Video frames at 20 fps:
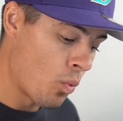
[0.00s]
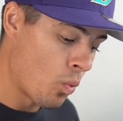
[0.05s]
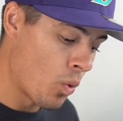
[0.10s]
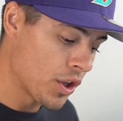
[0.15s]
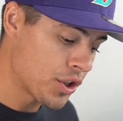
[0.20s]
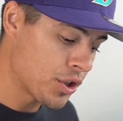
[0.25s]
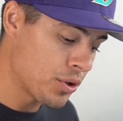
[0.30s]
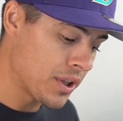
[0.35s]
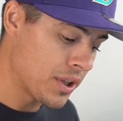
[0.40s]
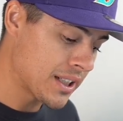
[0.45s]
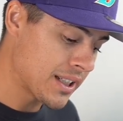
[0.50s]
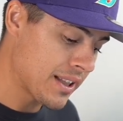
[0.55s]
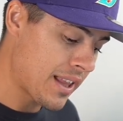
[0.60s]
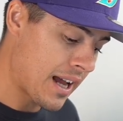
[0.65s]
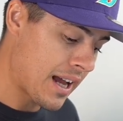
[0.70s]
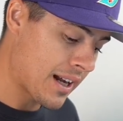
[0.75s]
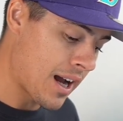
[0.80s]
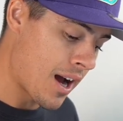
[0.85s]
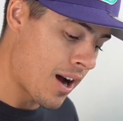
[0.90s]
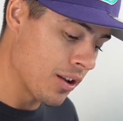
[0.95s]
Once you get to
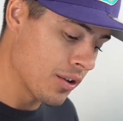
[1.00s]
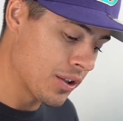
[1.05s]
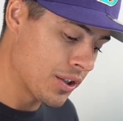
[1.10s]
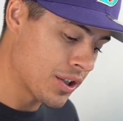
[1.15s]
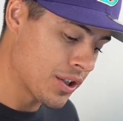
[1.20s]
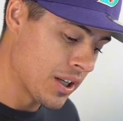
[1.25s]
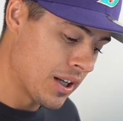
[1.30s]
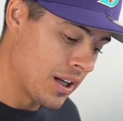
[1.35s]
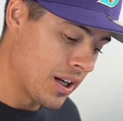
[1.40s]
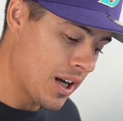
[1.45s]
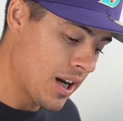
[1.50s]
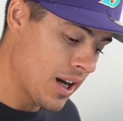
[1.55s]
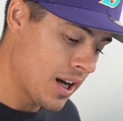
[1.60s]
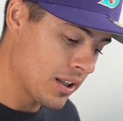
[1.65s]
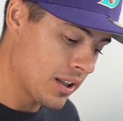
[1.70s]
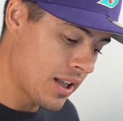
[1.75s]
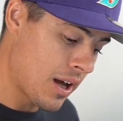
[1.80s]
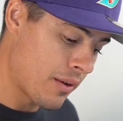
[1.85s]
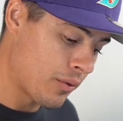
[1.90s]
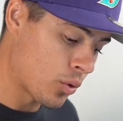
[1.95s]
that college
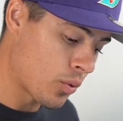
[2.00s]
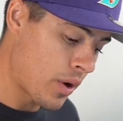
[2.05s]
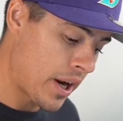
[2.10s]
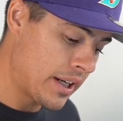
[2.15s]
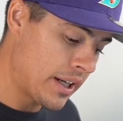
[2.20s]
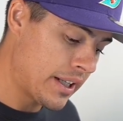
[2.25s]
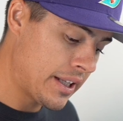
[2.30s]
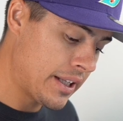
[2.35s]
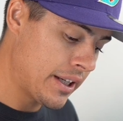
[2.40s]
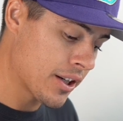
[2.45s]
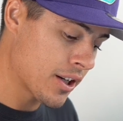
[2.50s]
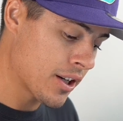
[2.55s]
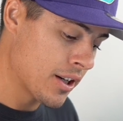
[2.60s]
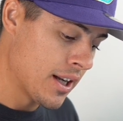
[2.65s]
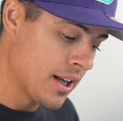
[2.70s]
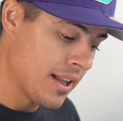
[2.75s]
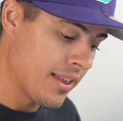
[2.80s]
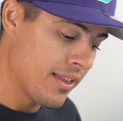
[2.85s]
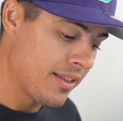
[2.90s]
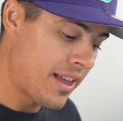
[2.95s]
level right
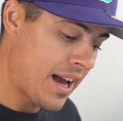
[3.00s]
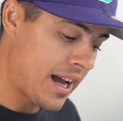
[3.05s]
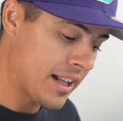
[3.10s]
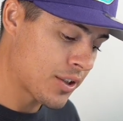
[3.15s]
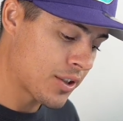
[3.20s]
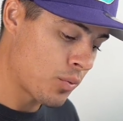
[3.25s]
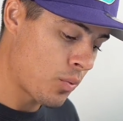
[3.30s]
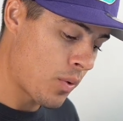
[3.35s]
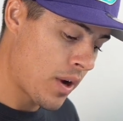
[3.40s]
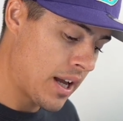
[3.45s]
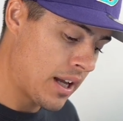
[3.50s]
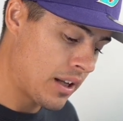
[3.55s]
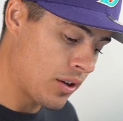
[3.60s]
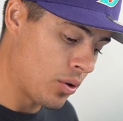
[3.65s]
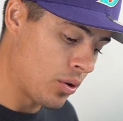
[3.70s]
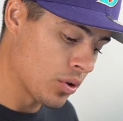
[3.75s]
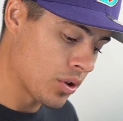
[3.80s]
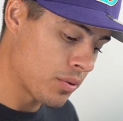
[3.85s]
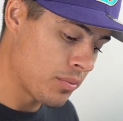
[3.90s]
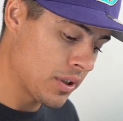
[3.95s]
here, that's when
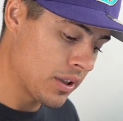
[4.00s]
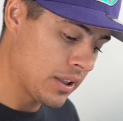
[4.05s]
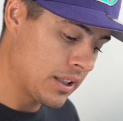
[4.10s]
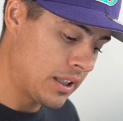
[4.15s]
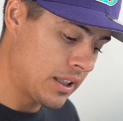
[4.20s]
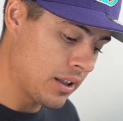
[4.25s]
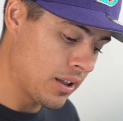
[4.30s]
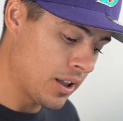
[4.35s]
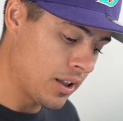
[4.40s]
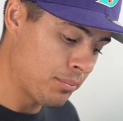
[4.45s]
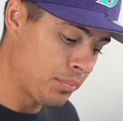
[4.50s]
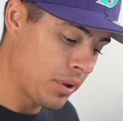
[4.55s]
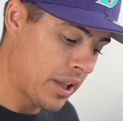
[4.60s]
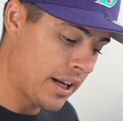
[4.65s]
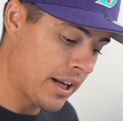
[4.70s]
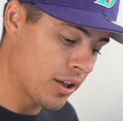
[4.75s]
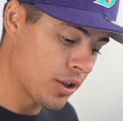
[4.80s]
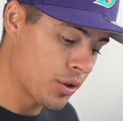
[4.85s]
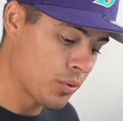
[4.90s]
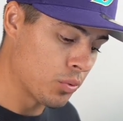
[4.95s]
ultimately
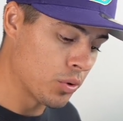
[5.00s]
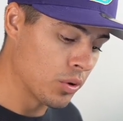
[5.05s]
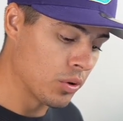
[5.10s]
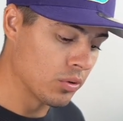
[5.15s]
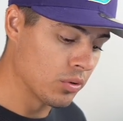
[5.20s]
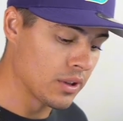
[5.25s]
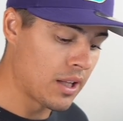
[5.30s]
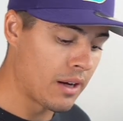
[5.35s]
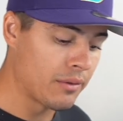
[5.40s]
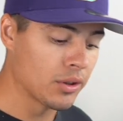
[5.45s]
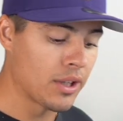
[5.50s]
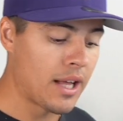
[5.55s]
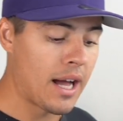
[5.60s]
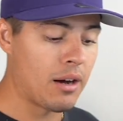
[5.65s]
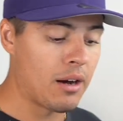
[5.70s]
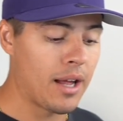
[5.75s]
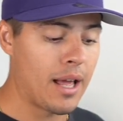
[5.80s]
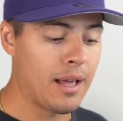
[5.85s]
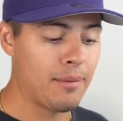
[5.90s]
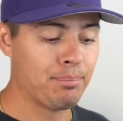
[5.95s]
players will level
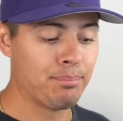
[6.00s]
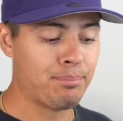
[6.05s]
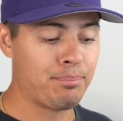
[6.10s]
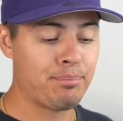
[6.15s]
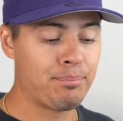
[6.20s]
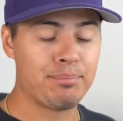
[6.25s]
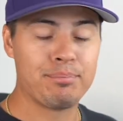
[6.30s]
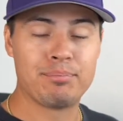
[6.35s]
out and